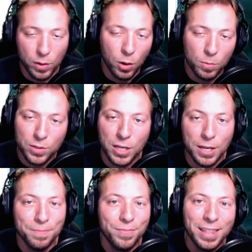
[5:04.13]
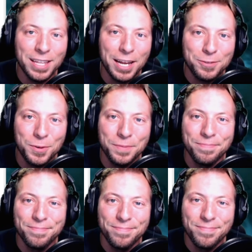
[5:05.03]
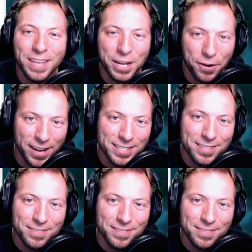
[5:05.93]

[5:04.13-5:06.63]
hope to see you in the next one. Take care, guys.